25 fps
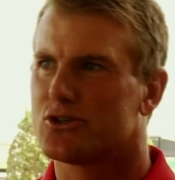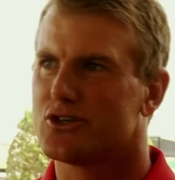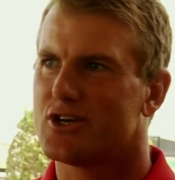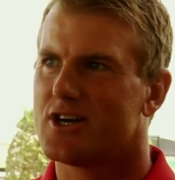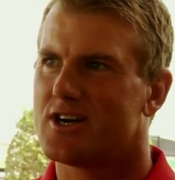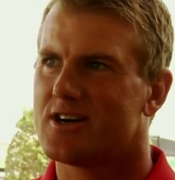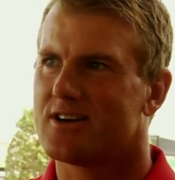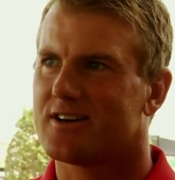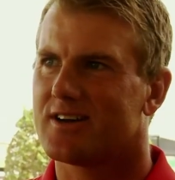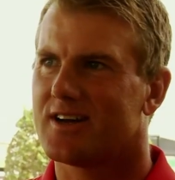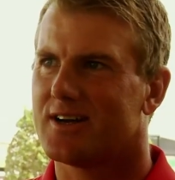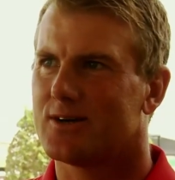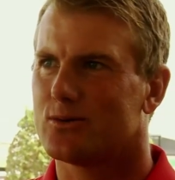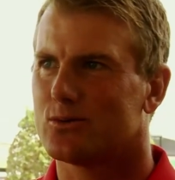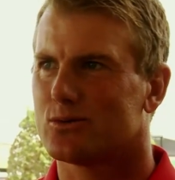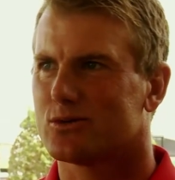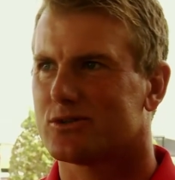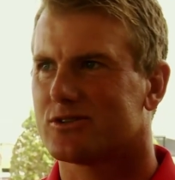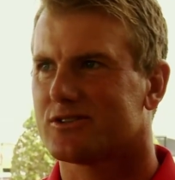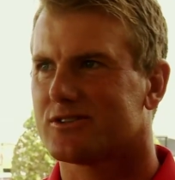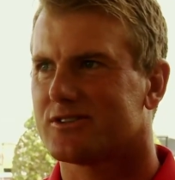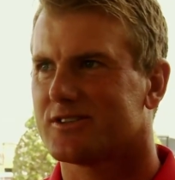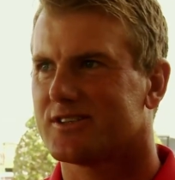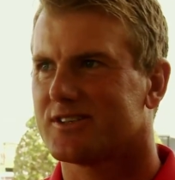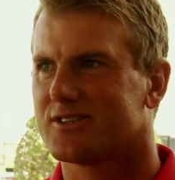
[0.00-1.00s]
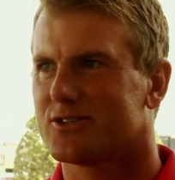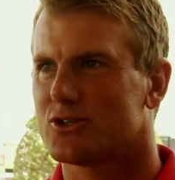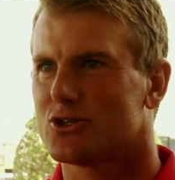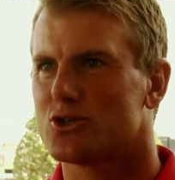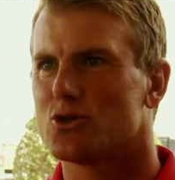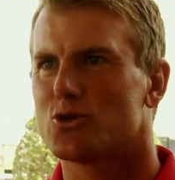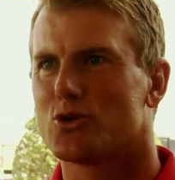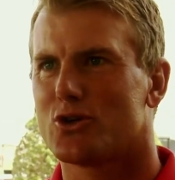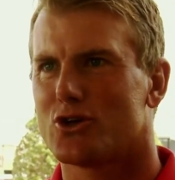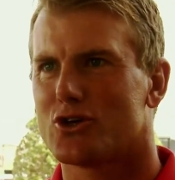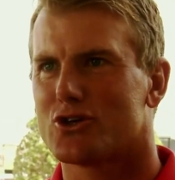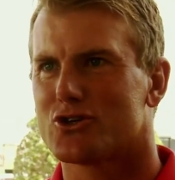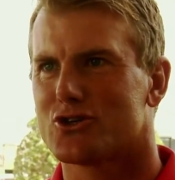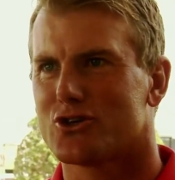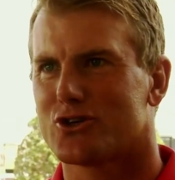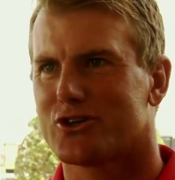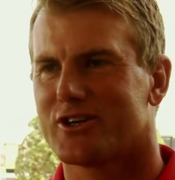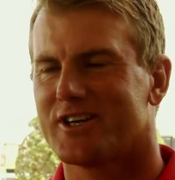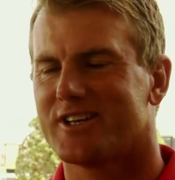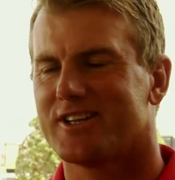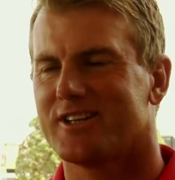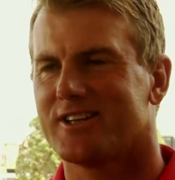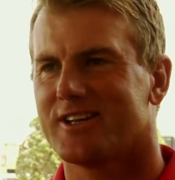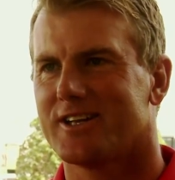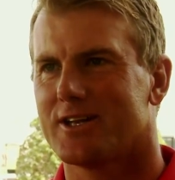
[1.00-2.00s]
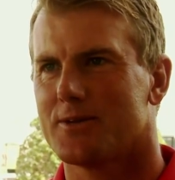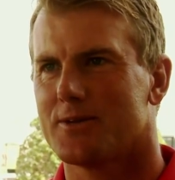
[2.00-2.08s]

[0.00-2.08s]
was young I was uh, shooting a shotgun a